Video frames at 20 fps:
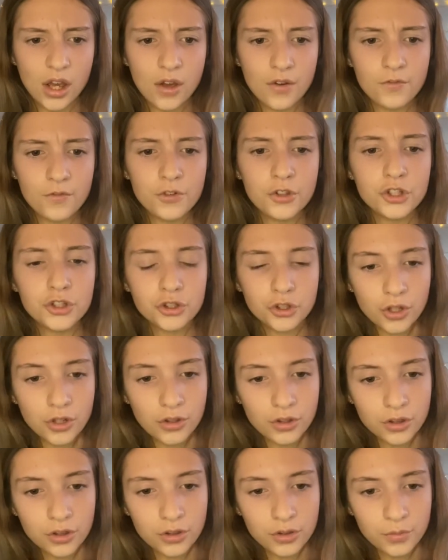For the
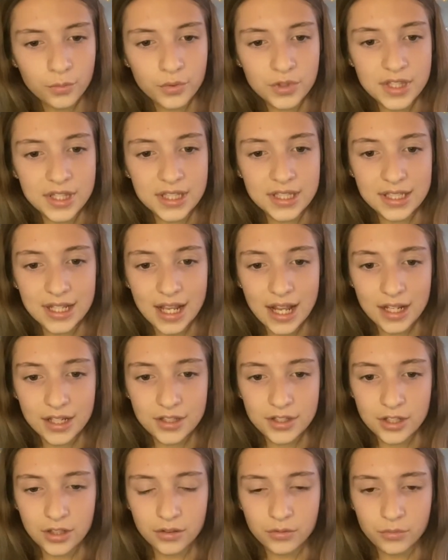truth was, the
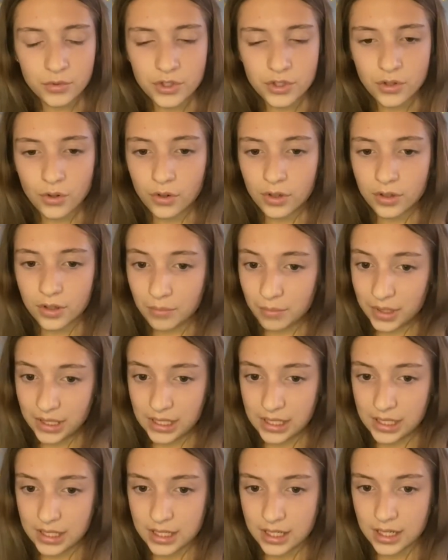skeleton was not
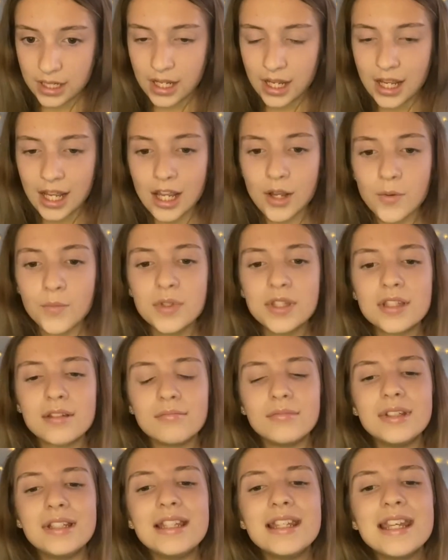complete. It was
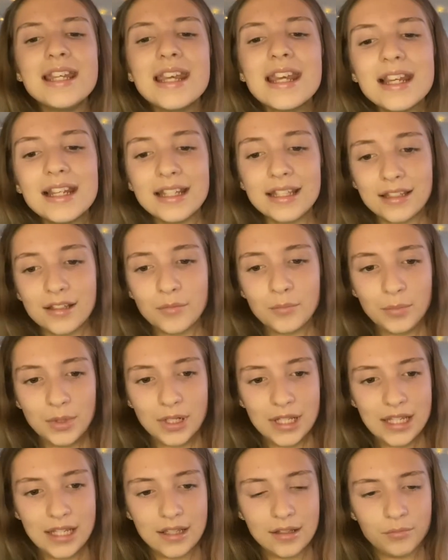nearly
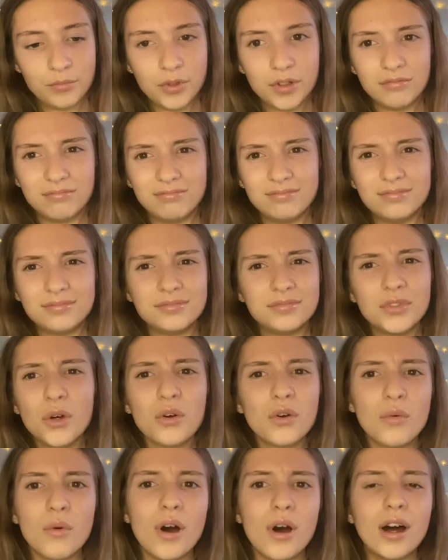complete, but
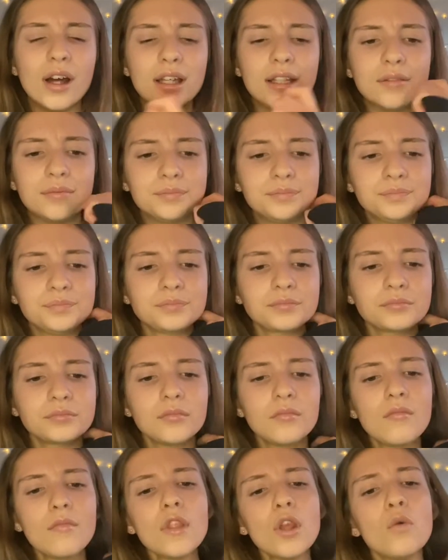not quite.
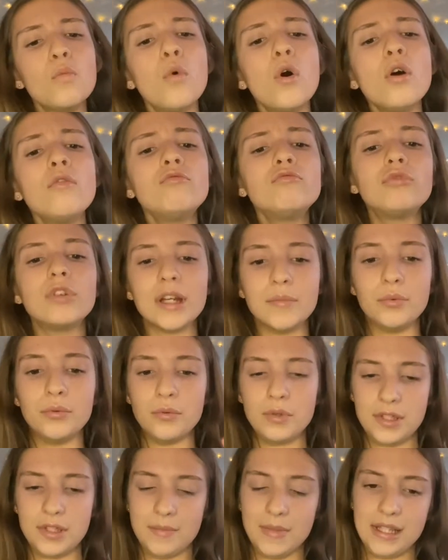One rib
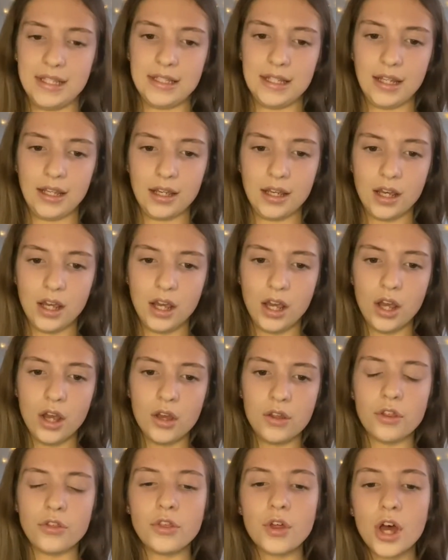was missing,
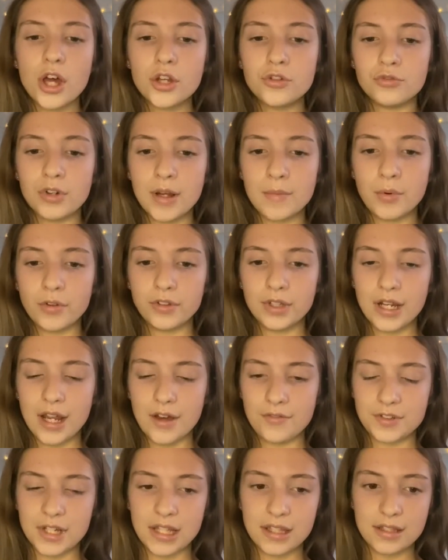the third rib on the
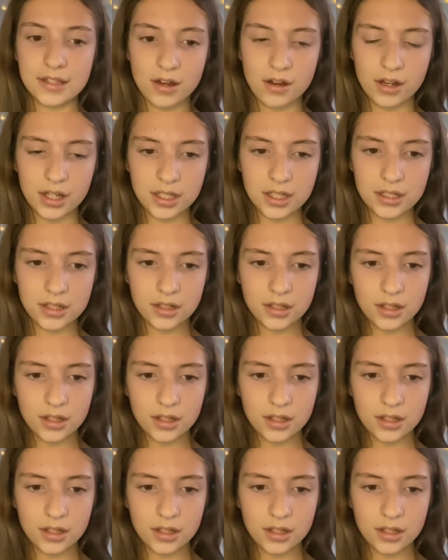left-hand side.